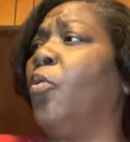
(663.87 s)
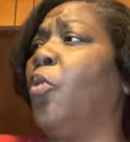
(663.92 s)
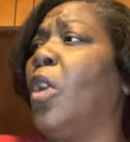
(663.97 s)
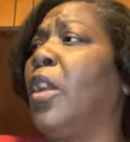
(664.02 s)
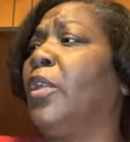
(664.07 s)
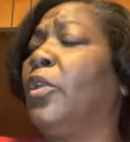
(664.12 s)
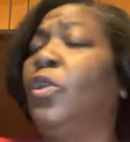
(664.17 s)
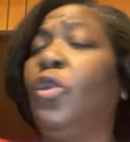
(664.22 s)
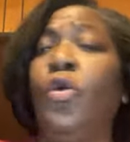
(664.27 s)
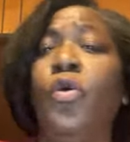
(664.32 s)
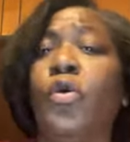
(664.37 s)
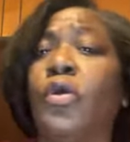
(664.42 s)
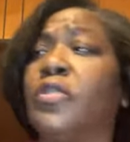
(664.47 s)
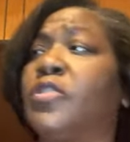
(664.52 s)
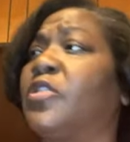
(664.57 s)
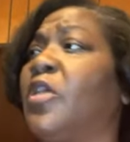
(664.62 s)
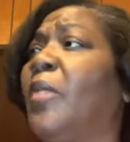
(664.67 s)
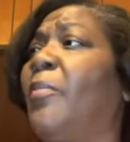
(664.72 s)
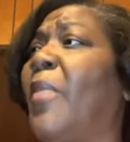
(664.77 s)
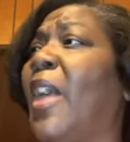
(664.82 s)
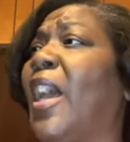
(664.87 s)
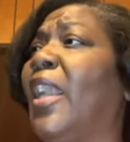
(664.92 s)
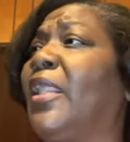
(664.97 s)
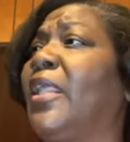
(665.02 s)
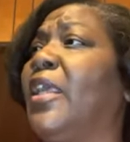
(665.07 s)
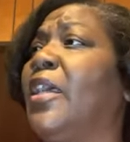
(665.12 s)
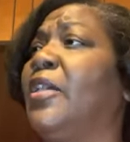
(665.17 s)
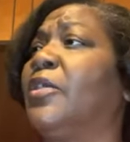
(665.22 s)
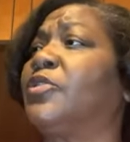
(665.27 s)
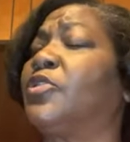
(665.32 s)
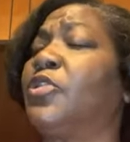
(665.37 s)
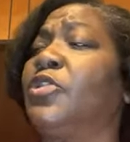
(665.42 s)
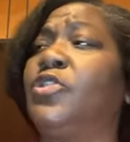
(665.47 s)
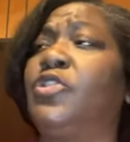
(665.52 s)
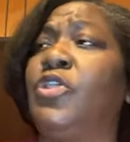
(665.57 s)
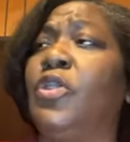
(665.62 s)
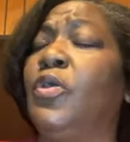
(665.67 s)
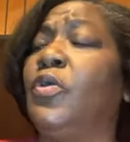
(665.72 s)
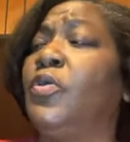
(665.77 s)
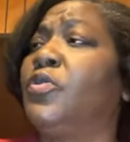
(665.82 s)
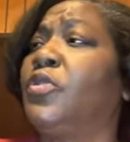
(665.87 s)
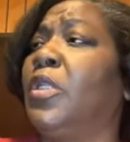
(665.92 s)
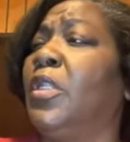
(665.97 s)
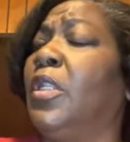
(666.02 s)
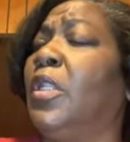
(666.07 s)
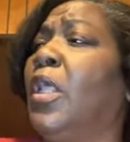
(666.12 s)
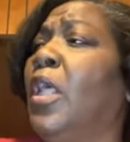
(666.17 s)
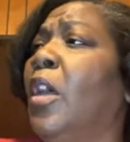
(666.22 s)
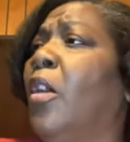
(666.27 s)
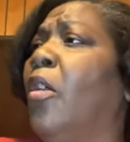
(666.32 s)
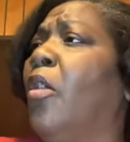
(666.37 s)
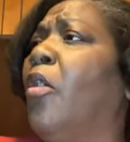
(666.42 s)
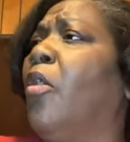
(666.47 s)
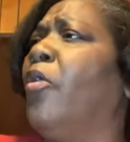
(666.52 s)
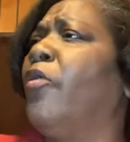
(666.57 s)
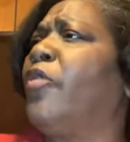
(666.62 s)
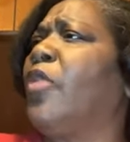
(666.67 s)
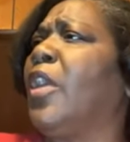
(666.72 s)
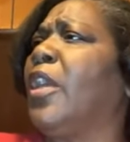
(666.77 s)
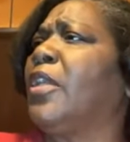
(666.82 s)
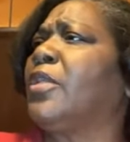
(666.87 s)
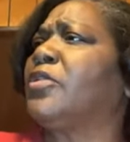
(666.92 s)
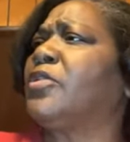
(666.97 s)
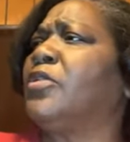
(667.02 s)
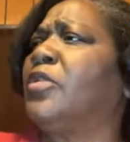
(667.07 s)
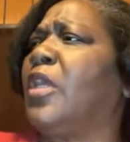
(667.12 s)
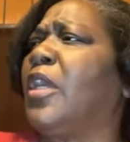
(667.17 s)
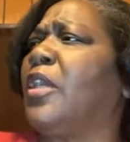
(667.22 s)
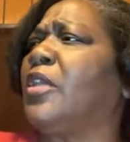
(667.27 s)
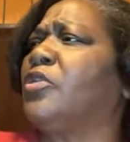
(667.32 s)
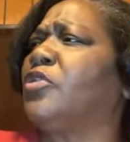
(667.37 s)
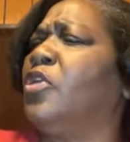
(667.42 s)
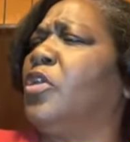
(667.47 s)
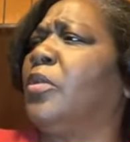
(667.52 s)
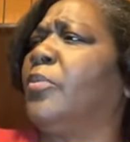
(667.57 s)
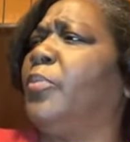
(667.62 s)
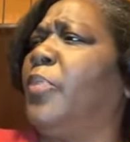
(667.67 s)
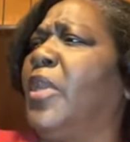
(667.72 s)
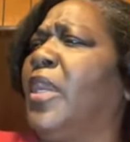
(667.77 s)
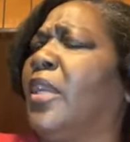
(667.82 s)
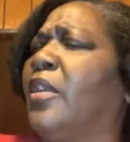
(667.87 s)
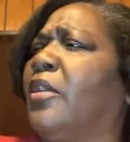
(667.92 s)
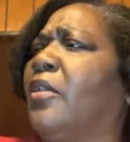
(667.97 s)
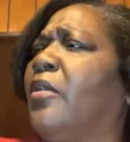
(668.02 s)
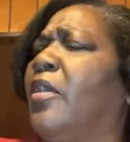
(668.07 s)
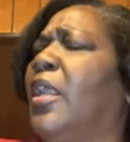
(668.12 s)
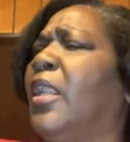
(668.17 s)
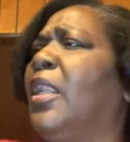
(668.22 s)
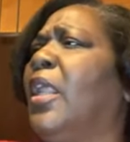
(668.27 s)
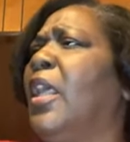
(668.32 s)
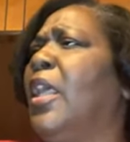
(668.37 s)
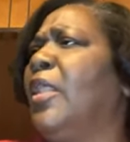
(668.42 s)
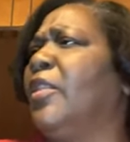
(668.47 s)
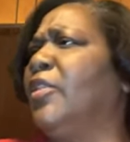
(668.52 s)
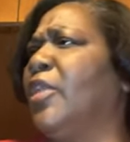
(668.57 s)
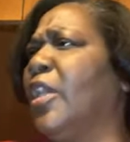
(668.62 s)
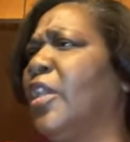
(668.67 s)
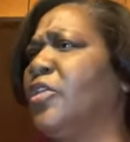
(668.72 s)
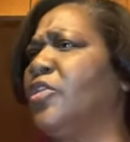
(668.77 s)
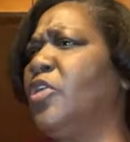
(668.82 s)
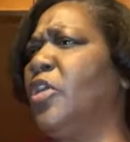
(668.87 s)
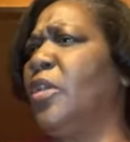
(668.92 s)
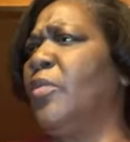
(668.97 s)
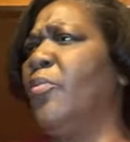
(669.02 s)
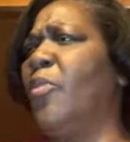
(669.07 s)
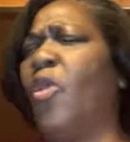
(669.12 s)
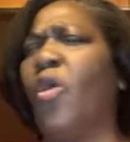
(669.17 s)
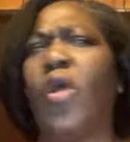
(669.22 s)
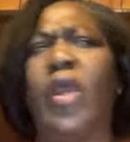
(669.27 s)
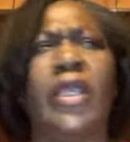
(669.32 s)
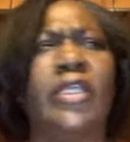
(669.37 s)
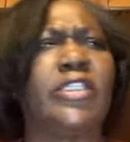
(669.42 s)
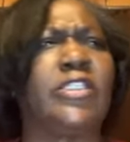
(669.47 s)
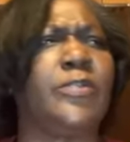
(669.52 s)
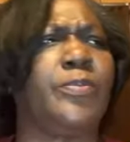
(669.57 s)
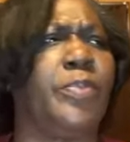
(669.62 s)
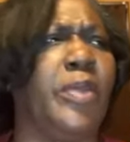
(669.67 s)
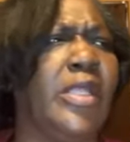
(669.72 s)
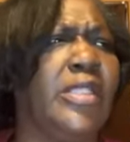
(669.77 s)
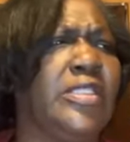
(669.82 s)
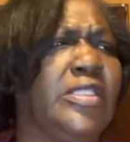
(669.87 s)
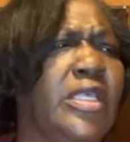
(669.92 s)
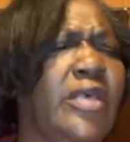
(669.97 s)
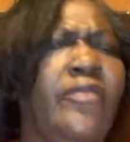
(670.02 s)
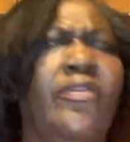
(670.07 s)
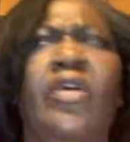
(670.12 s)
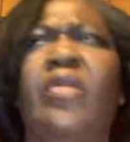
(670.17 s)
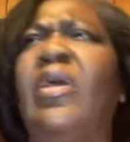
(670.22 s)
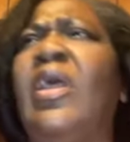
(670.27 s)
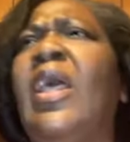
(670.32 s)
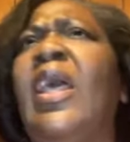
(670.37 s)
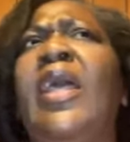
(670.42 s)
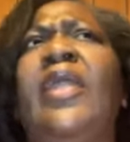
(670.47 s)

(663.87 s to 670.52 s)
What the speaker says: what lure somebody else is using. Oh, theirs look bigger and theirs look more expensive and